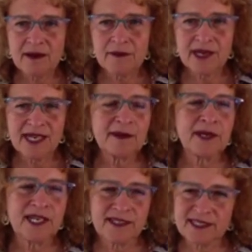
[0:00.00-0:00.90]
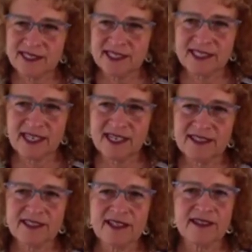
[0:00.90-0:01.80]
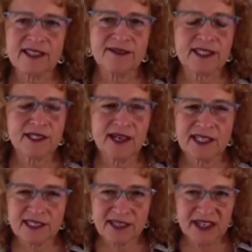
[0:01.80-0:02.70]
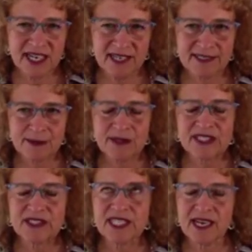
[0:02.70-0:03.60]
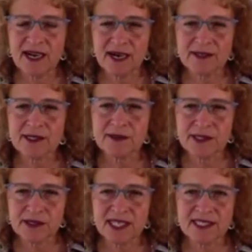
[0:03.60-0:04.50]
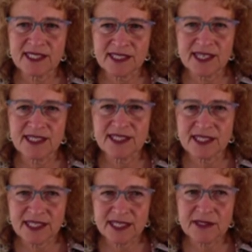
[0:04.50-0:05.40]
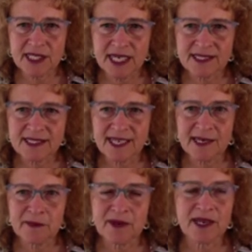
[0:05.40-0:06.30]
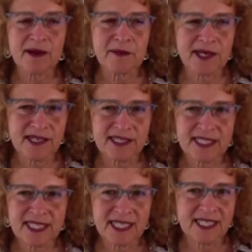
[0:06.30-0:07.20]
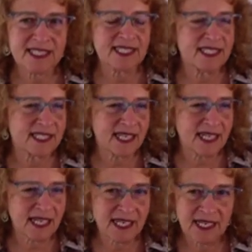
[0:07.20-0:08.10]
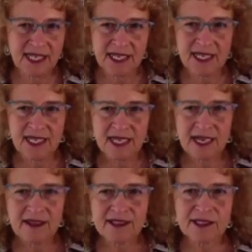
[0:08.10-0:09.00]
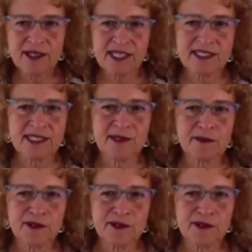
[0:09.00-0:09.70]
Many parents and educators are left scratching our heads, wondering how to address the changing gender landscape in our parenting and teaching. The transgender